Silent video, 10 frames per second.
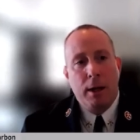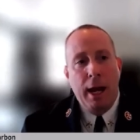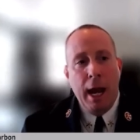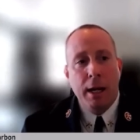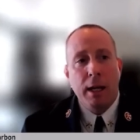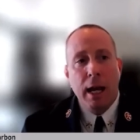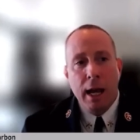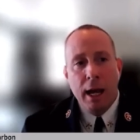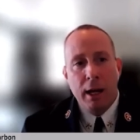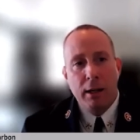hand in
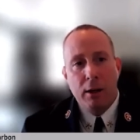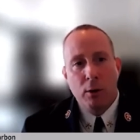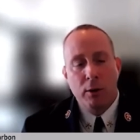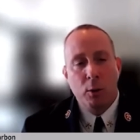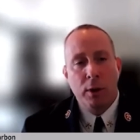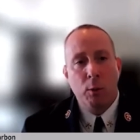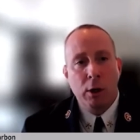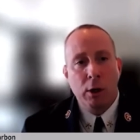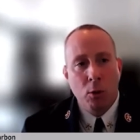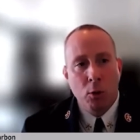hand goes with
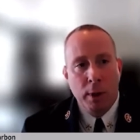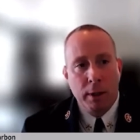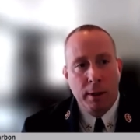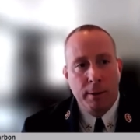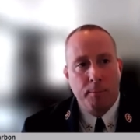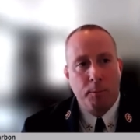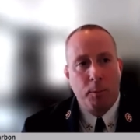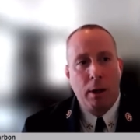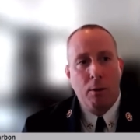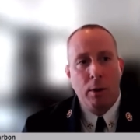recruitment
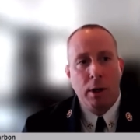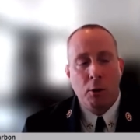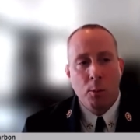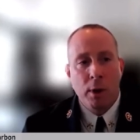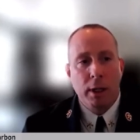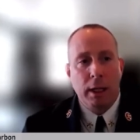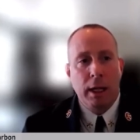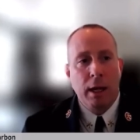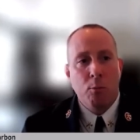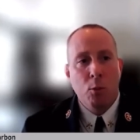recruitment
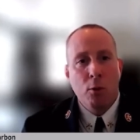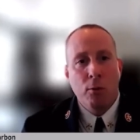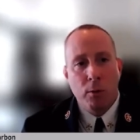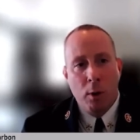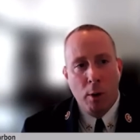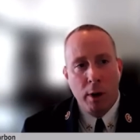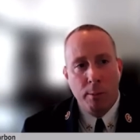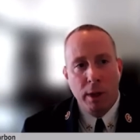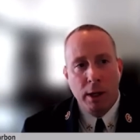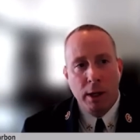can move forward
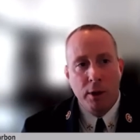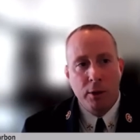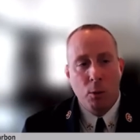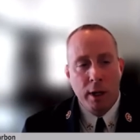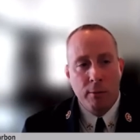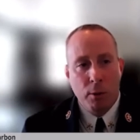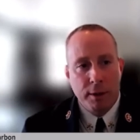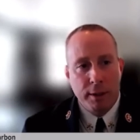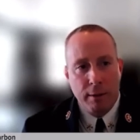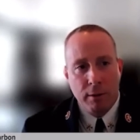and become a 24
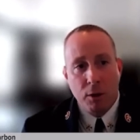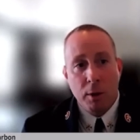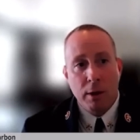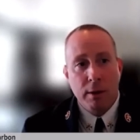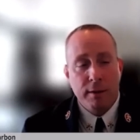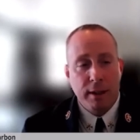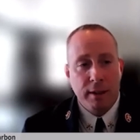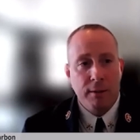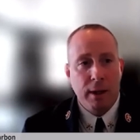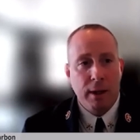7,
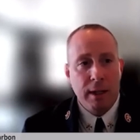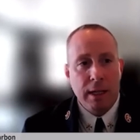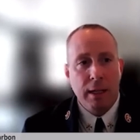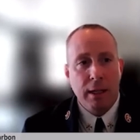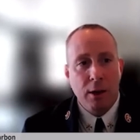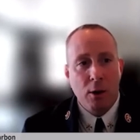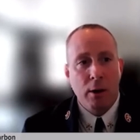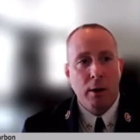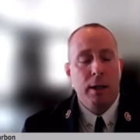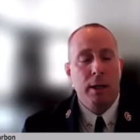365 day a
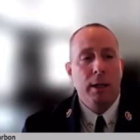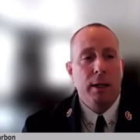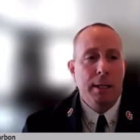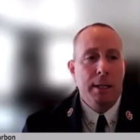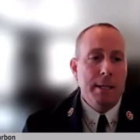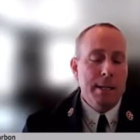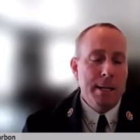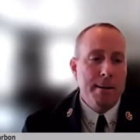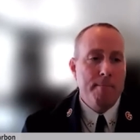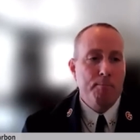year
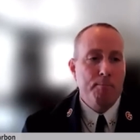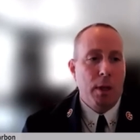um,